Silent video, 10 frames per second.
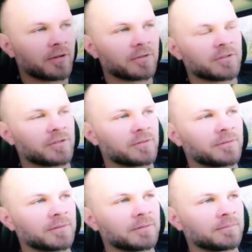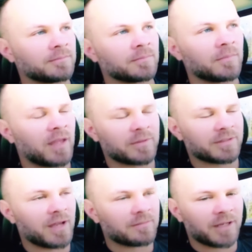hurt you. That was
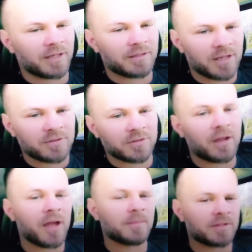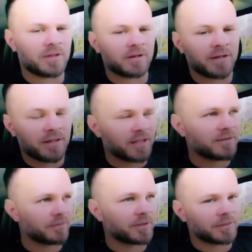not my intention. I'm sorry. That's
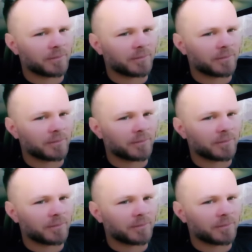a real